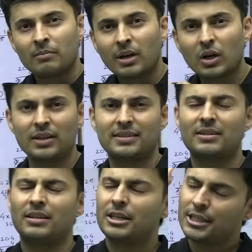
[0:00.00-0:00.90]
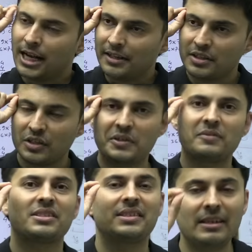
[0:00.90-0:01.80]
because chances of
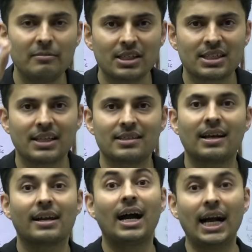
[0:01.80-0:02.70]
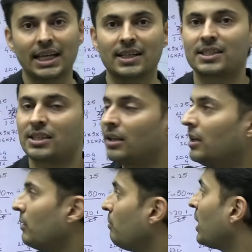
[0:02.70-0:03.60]
silly mistakes are highest
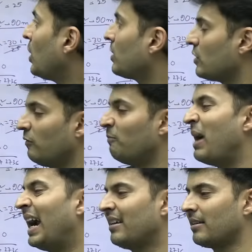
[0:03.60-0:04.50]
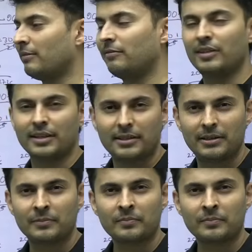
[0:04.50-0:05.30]
because of bad rough work